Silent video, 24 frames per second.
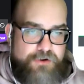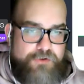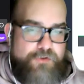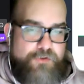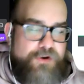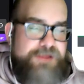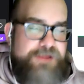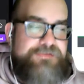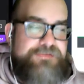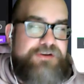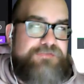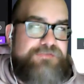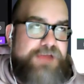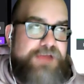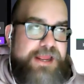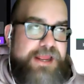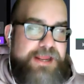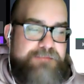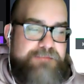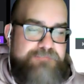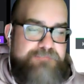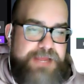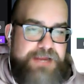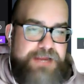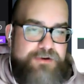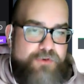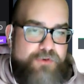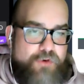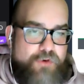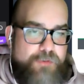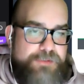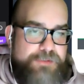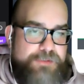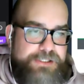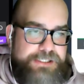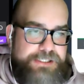or even if I had bet
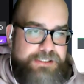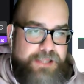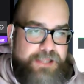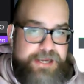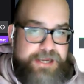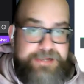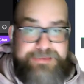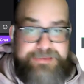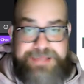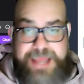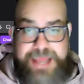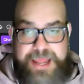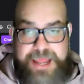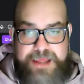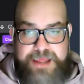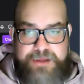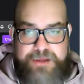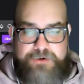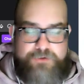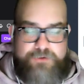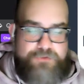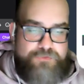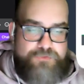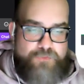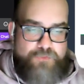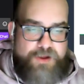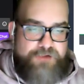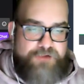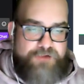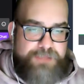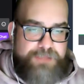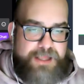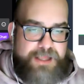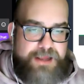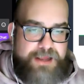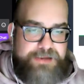normally like 10 or 12
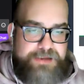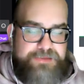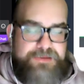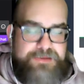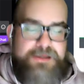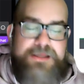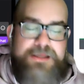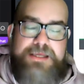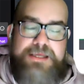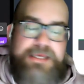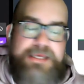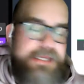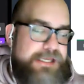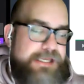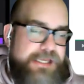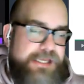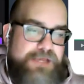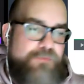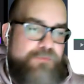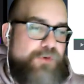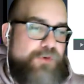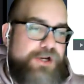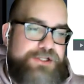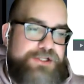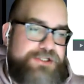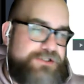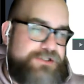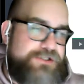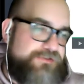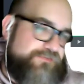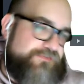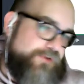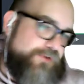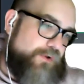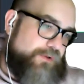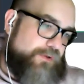blinds, he would have just
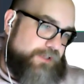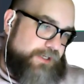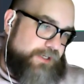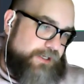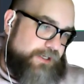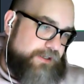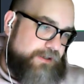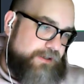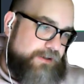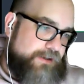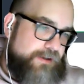folded it.